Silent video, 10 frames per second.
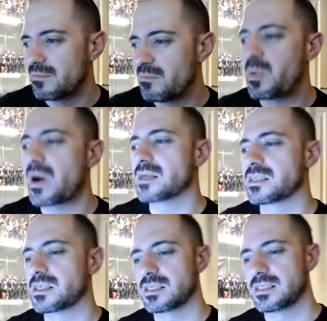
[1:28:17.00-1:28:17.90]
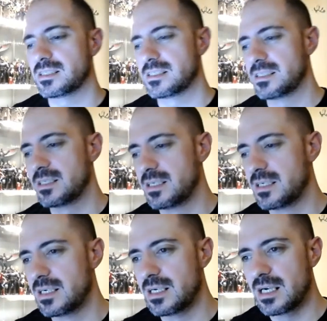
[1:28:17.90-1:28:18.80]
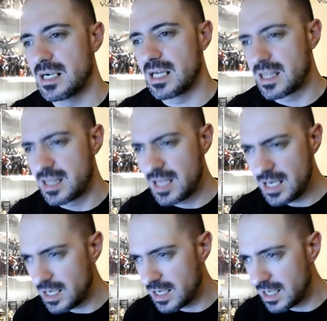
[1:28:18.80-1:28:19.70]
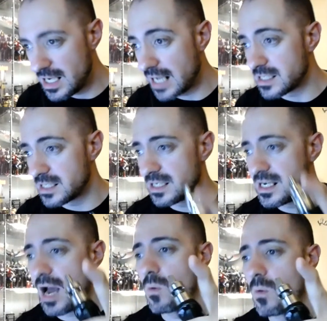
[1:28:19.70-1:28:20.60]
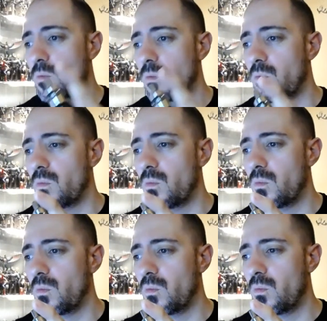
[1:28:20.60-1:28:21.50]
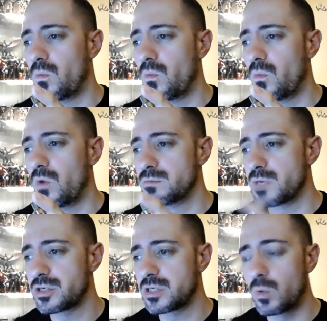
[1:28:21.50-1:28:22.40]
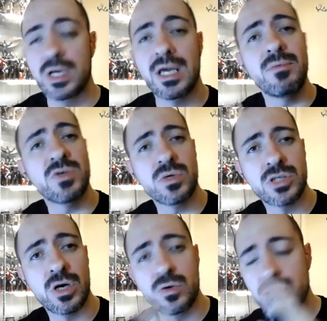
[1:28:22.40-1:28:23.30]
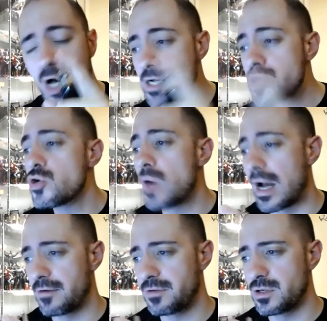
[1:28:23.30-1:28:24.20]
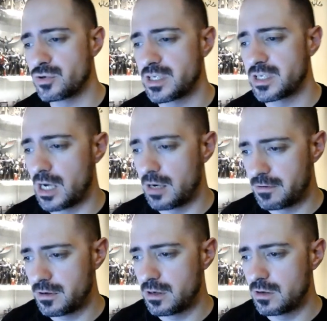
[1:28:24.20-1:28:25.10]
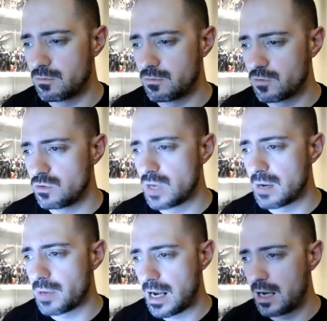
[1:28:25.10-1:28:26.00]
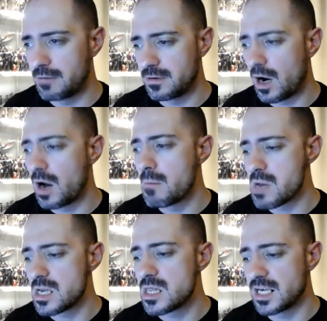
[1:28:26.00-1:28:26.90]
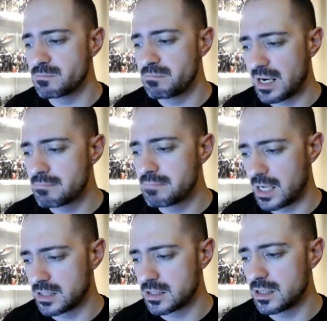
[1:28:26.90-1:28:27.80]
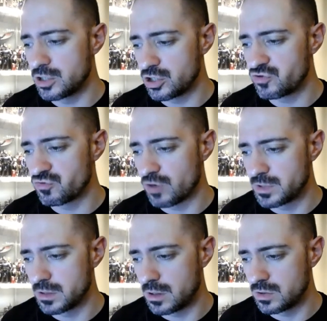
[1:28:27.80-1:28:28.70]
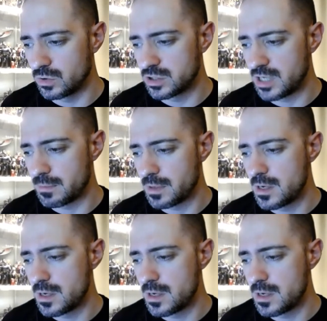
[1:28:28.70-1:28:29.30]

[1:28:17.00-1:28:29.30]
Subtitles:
But I think, yes, now, as much as I want to keep talking Turtles, I do have to address the elephant in the room. And by elephant, I mean this big bastard that just dropped on our doorstep